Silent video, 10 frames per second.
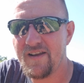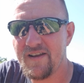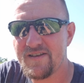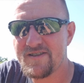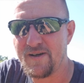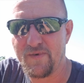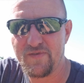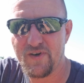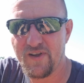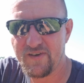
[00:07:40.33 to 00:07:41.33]
some of
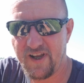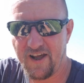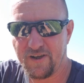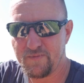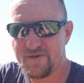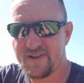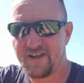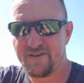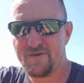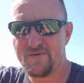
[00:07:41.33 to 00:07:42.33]
your other calibers, like
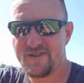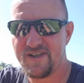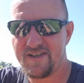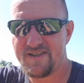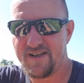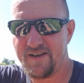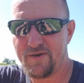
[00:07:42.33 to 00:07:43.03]
a 260